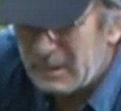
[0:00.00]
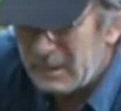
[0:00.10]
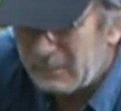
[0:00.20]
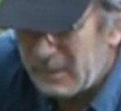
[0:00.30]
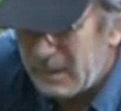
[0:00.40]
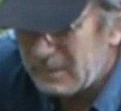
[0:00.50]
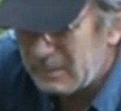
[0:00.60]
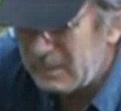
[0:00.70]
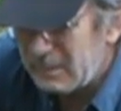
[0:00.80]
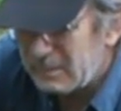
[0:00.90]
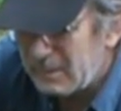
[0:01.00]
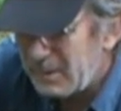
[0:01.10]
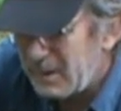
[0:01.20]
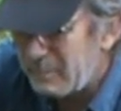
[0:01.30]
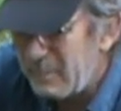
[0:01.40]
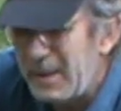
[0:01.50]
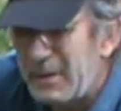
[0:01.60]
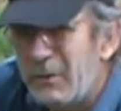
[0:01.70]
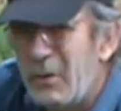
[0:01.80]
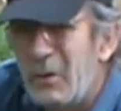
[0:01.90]
for that, and no doubt many a
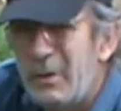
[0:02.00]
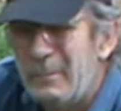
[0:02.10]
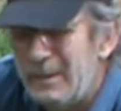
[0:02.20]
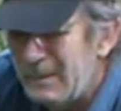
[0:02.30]
time